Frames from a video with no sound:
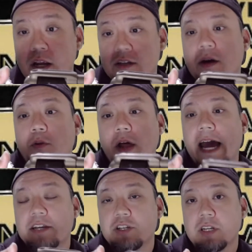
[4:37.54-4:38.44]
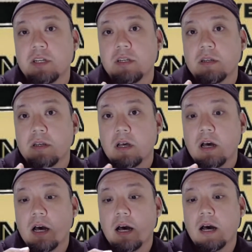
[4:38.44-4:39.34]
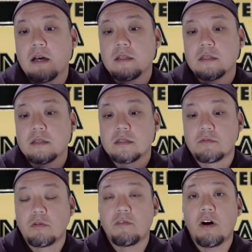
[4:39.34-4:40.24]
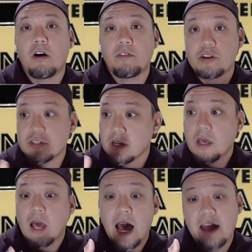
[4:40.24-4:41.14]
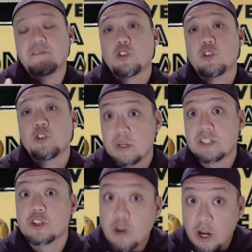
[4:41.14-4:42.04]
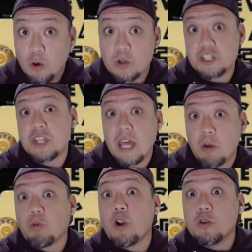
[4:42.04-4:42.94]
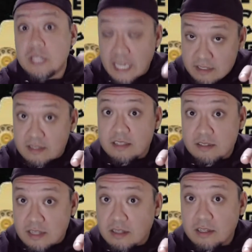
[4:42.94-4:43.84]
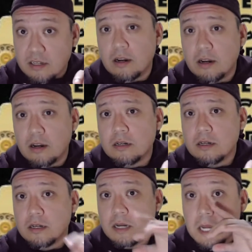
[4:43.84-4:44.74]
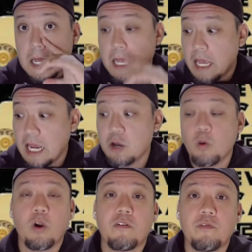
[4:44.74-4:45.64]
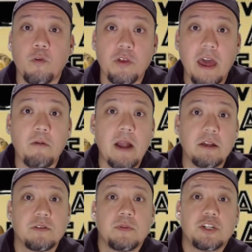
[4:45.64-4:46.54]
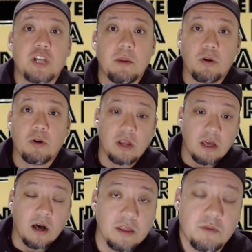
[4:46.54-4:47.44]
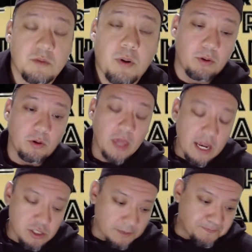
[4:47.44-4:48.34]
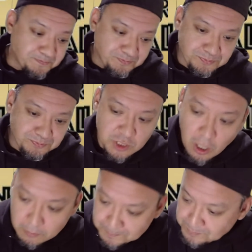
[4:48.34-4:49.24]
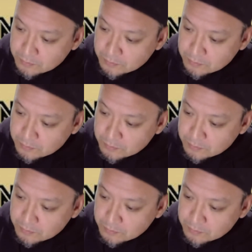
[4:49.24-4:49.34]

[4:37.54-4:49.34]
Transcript: in double action revolvers, I have to squeeze the trigger, which then rotates the cylinder in order for that round to be chambered in the proper location. So